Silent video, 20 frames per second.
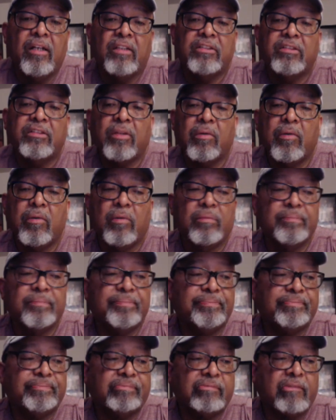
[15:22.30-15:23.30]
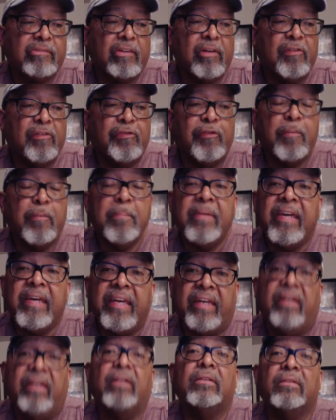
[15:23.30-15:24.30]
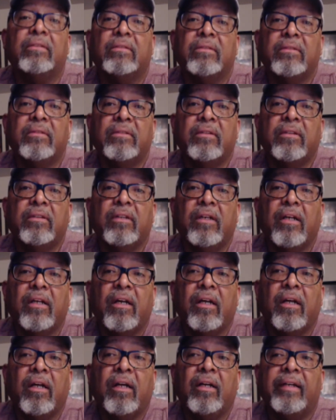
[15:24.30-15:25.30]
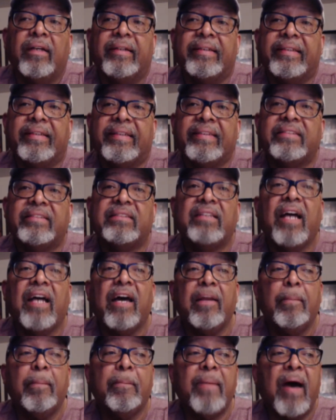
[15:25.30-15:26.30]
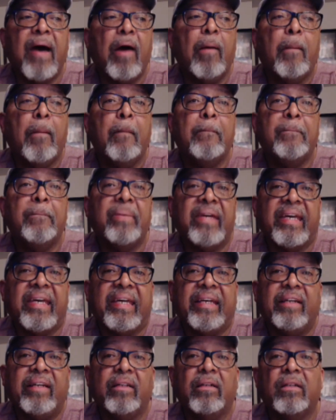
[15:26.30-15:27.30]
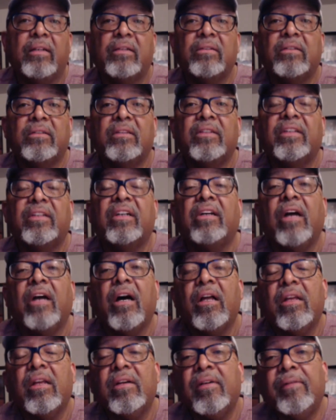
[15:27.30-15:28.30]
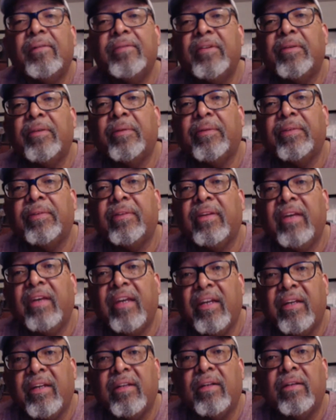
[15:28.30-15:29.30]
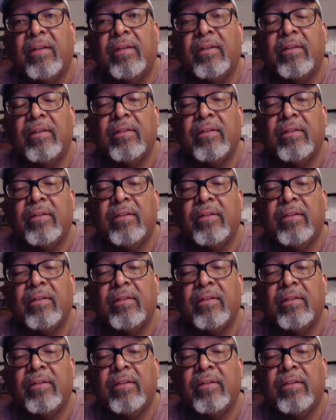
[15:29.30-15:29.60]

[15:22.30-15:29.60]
So for me, it's not about being the color of your skin.